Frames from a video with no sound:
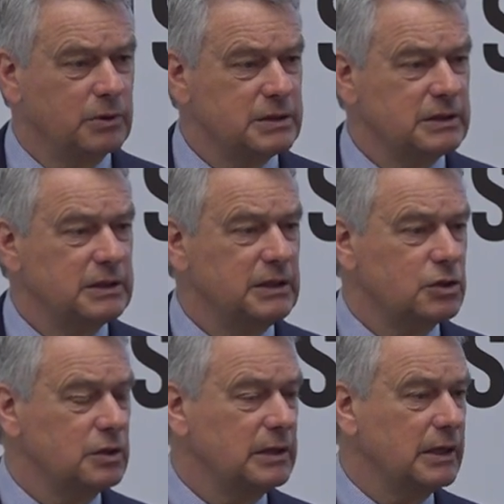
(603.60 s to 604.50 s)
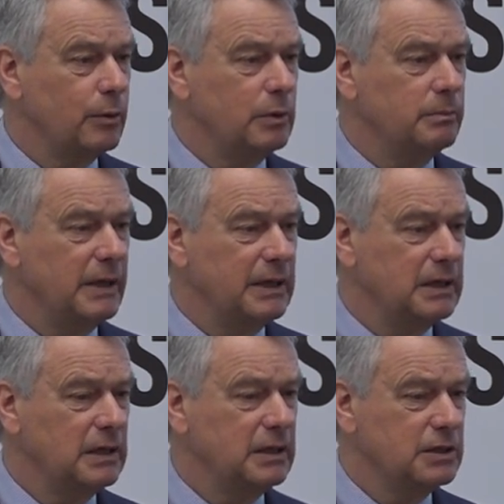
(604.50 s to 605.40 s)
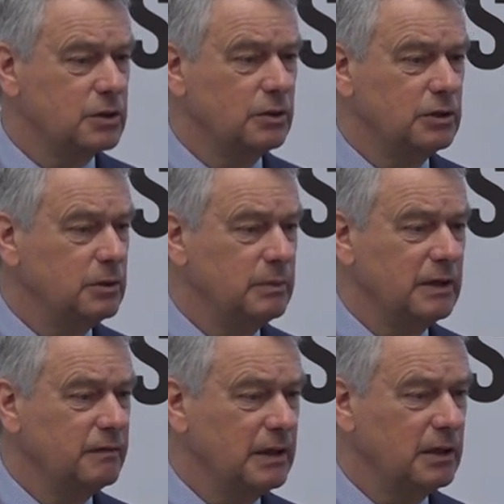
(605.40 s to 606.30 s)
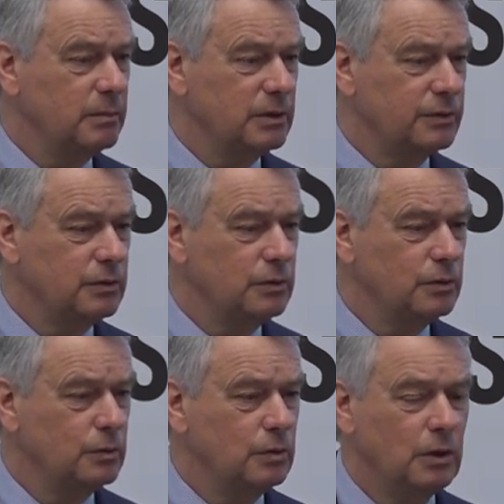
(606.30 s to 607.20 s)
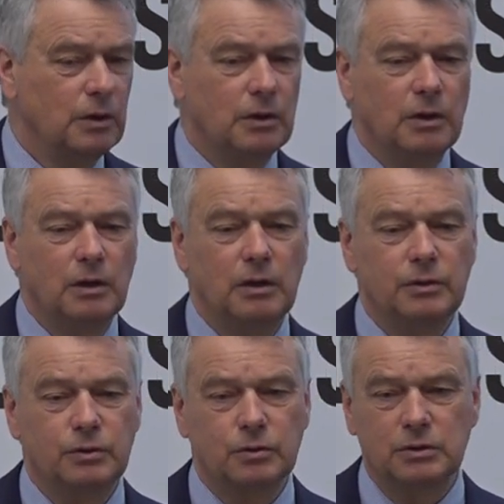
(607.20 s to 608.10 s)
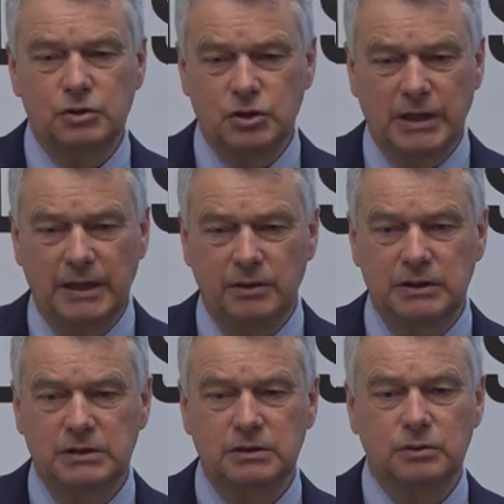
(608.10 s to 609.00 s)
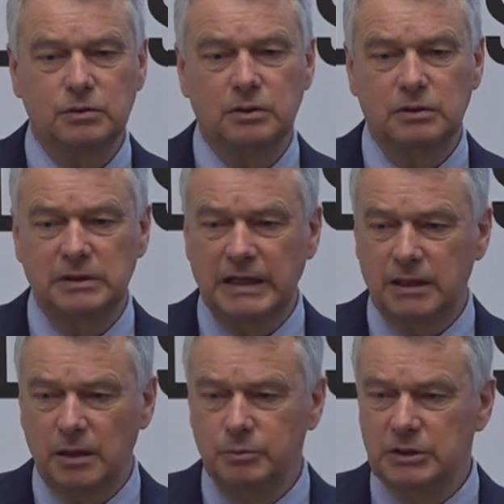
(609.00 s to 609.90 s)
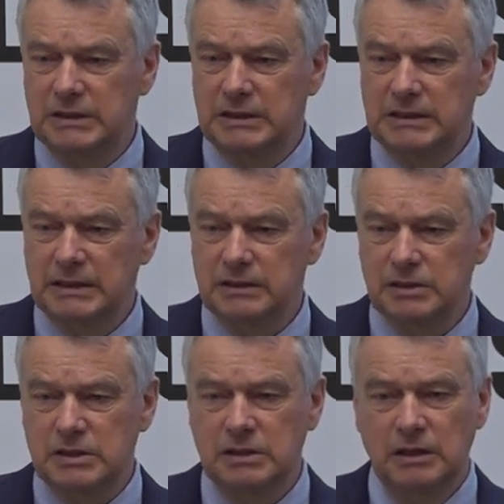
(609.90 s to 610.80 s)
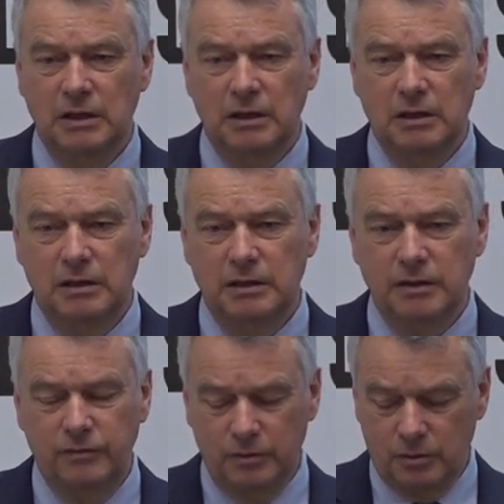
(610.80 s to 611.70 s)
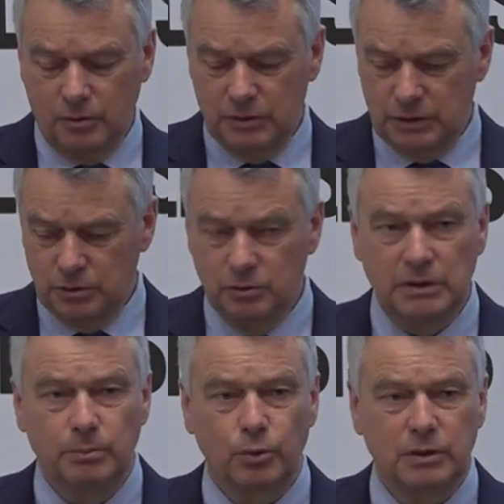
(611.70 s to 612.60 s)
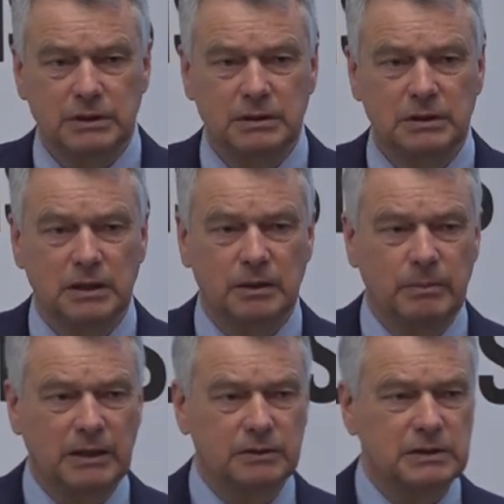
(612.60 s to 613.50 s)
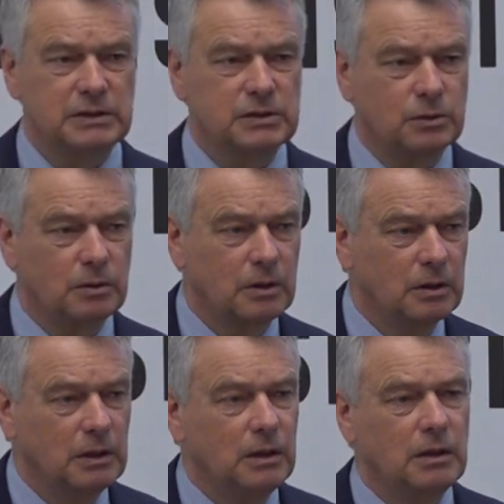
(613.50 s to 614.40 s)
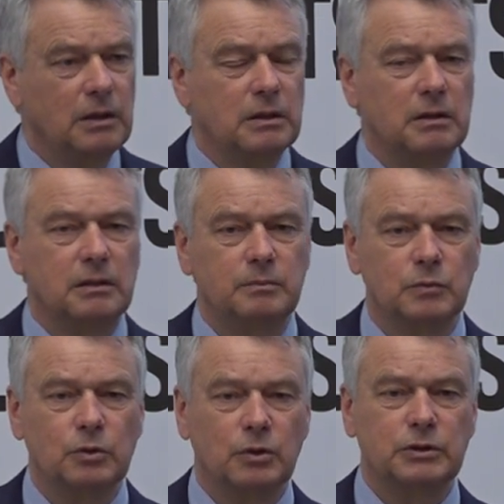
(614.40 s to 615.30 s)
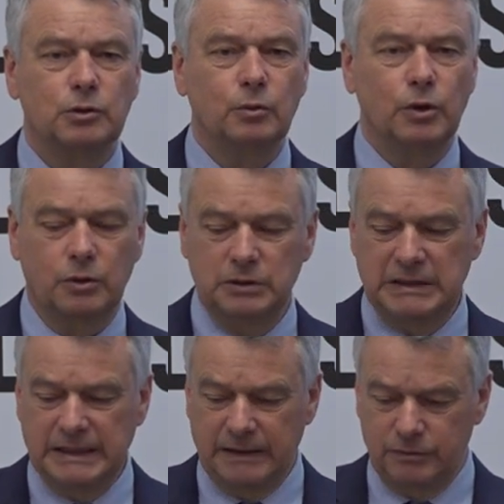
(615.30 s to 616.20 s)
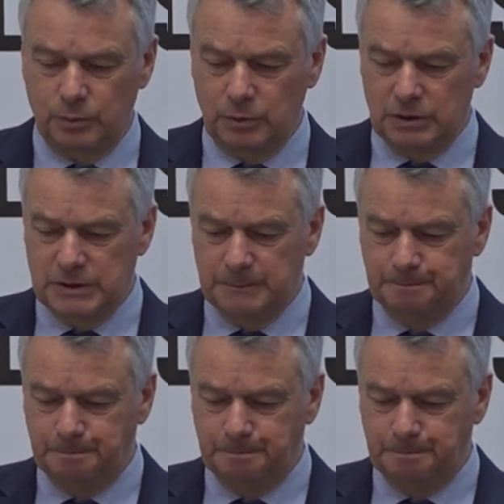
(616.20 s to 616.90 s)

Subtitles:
presentation that I will make is going to be available to you. You can share it, you can take up the details if you're going to report about this or going to work on it afterwards.